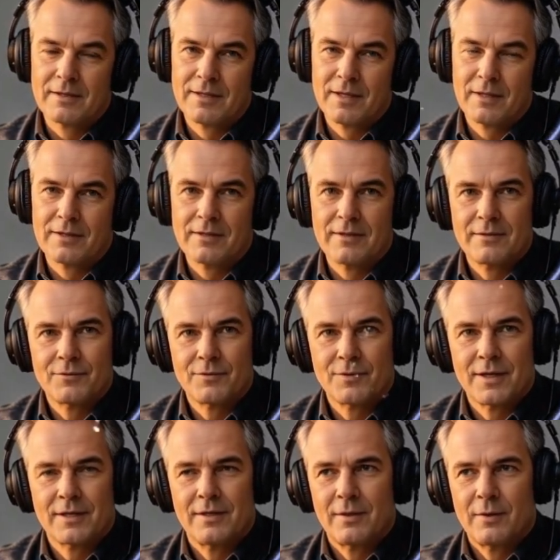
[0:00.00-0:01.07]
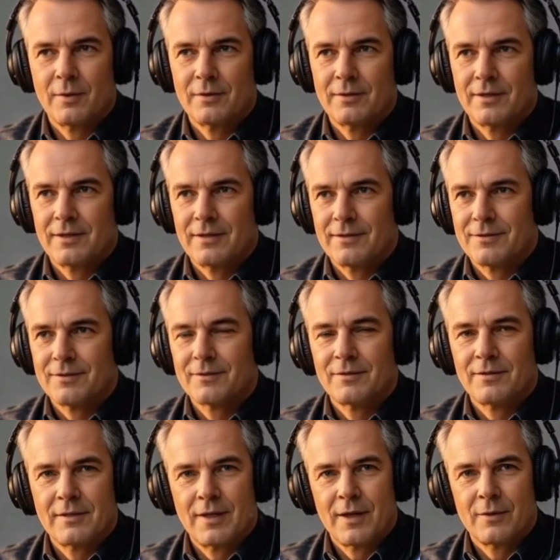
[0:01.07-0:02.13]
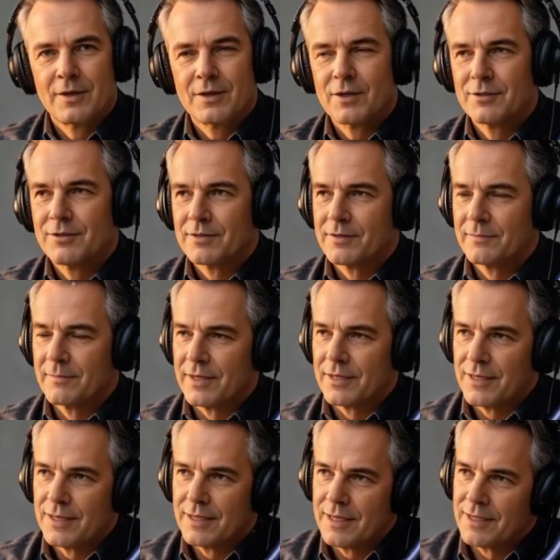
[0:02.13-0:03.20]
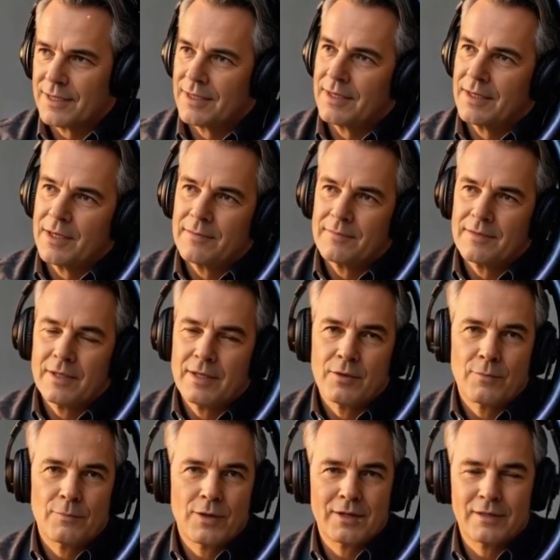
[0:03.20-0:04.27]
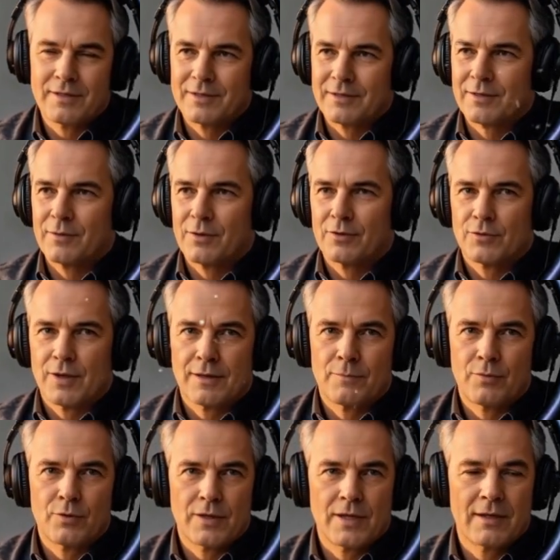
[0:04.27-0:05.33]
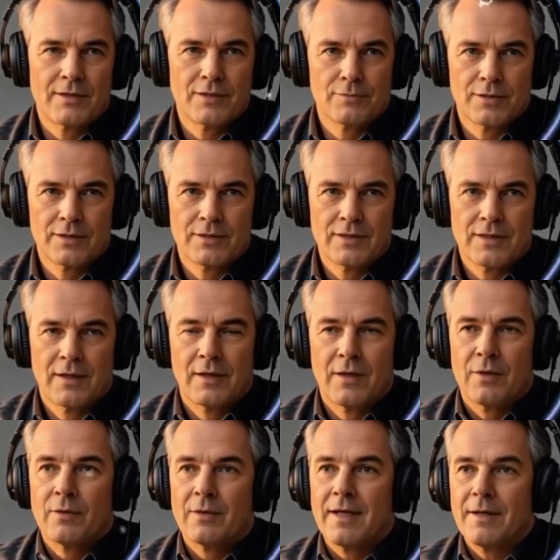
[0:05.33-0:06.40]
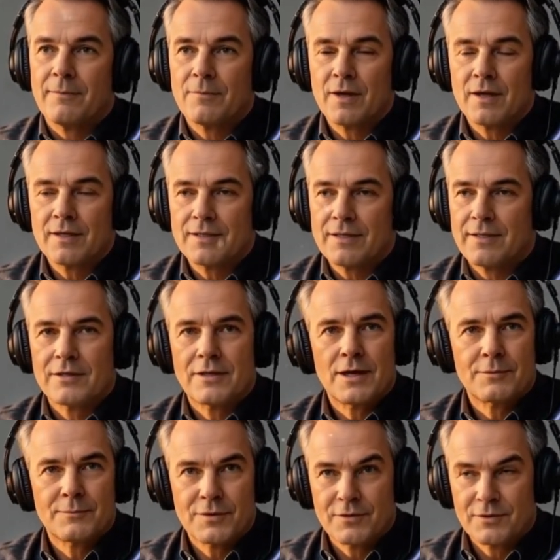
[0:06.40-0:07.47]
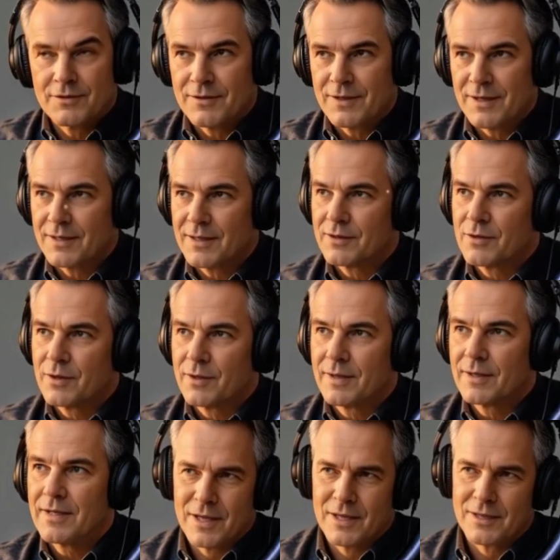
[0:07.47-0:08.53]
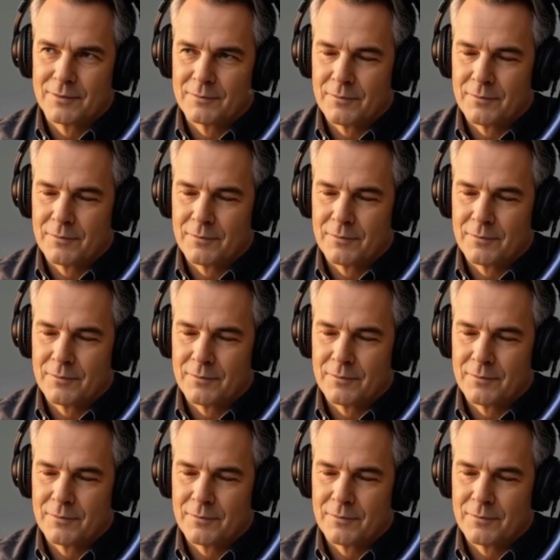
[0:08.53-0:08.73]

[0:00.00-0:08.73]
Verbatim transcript: costs for each launch. Lower costs mean they can either offer lower prices to attract more customers or keep prices stable and enjoy much higher